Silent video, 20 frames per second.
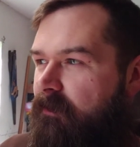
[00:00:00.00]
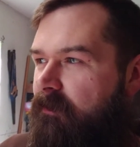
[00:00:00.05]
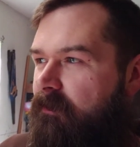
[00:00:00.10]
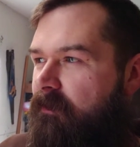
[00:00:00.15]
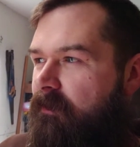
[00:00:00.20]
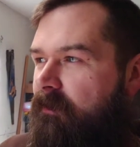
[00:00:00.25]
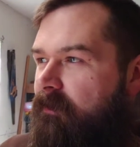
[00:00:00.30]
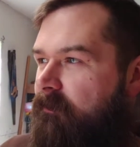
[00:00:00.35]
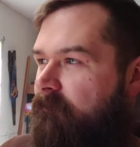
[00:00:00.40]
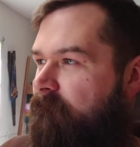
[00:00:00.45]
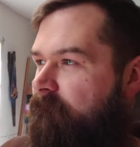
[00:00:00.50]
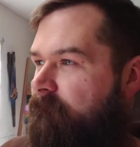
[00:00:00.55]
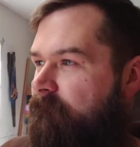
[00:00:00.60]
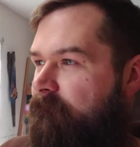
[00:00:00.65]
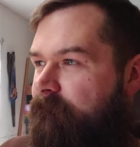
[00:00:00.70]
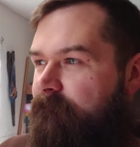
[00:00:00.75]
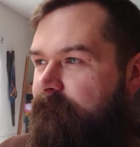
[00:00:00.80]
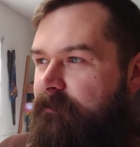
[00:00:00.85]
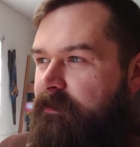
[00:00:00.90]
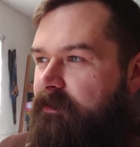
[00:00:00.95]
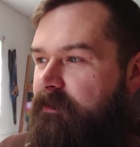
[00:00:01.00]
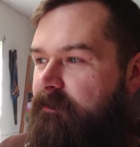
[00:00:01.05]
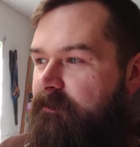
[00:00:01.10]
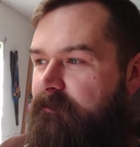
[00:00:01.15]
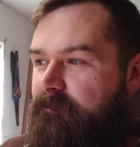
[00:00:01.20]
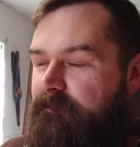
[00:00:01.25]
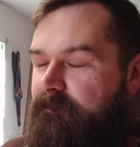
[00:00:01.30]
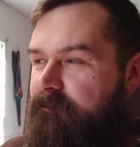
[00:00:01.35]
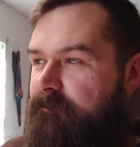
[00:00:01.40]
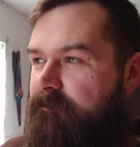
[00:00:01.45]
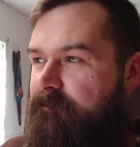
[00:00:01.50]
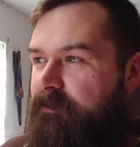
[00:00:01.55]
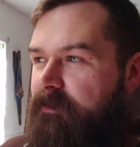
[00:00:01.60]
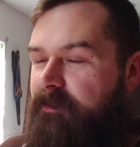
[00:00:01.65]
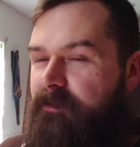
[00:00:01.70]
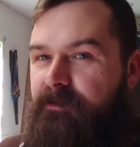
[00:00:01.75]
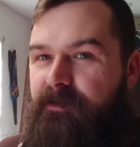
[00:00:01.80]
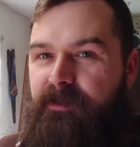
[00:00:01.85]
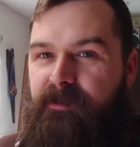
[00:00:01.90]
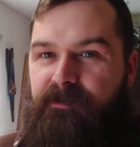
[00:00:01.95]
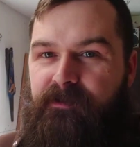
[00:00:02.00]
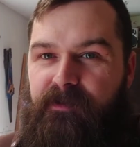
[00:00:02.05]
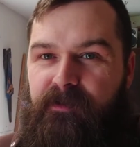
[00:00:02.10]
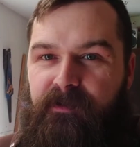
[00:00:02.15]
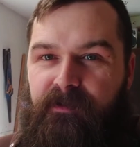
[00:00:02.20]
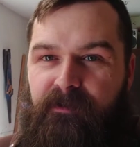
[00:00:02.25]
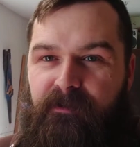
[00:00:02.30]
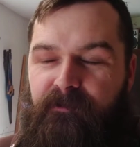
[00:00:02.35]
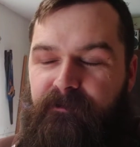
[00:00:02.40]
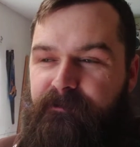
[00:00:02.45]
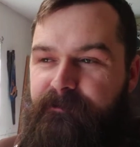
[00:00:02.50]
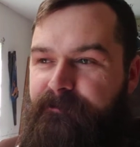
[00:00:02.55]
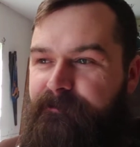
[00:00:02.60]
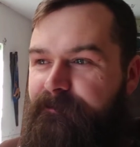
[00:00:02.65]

You know, 100 years ago.